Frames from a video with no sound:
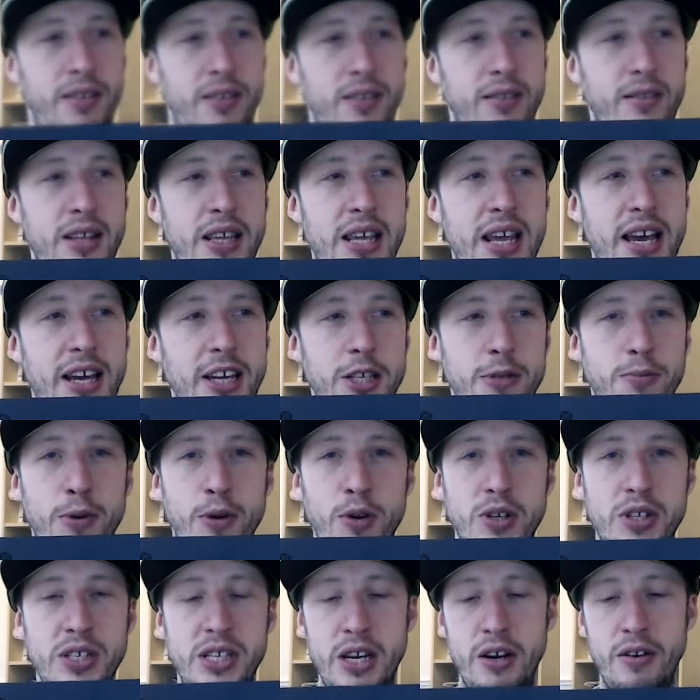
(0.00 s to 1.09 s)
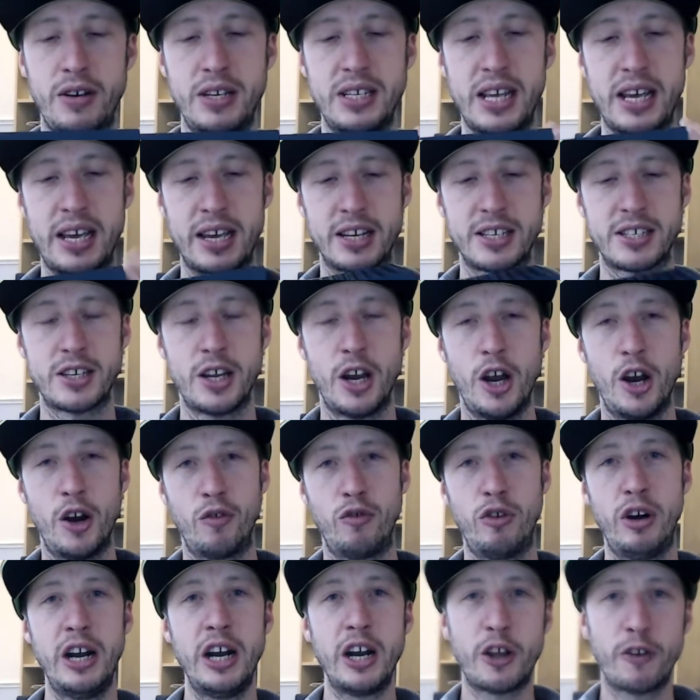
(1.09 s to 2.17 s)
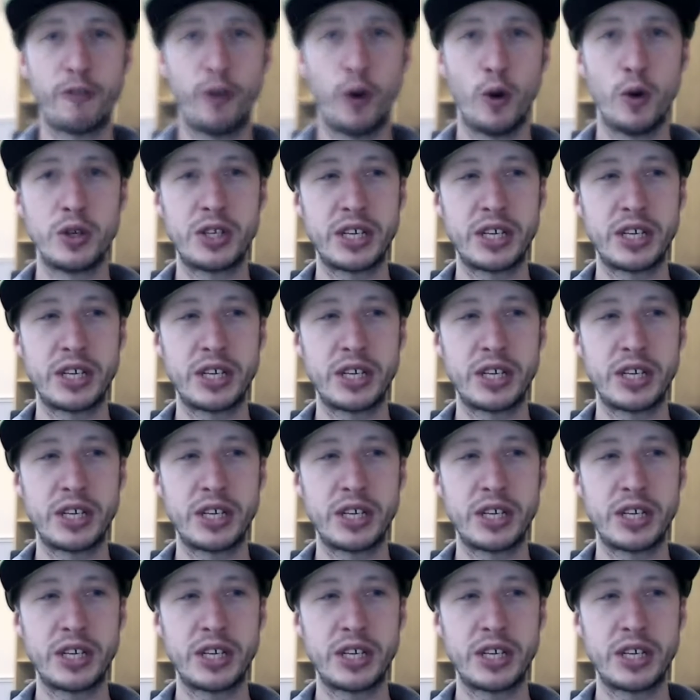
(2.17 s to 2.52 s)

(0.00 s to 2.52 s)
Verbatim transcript: the Xbox Series X. Really looking forward